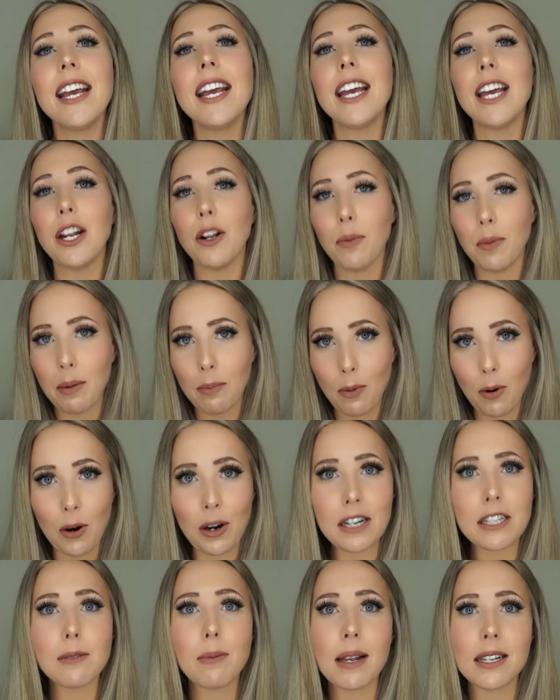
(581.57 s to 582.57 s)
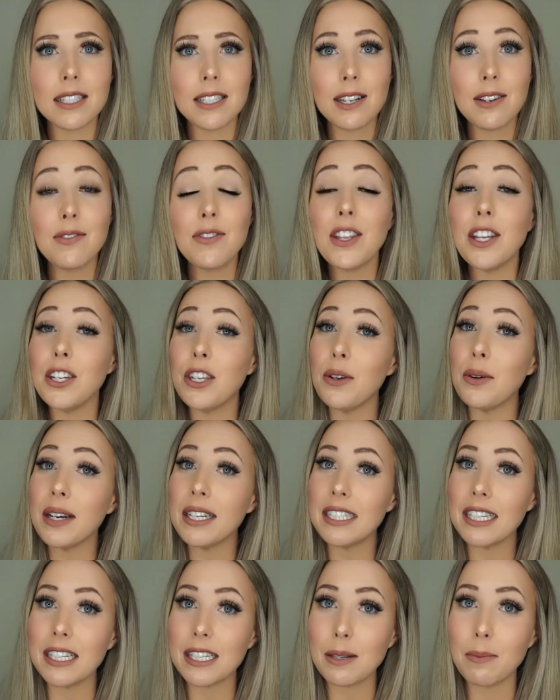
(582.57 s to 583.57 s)
it'll be more expensive than you
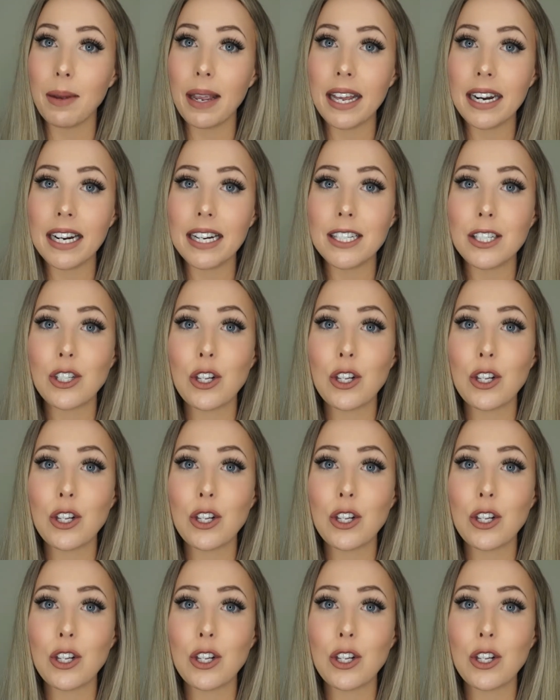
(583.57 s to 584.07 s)
anticipated.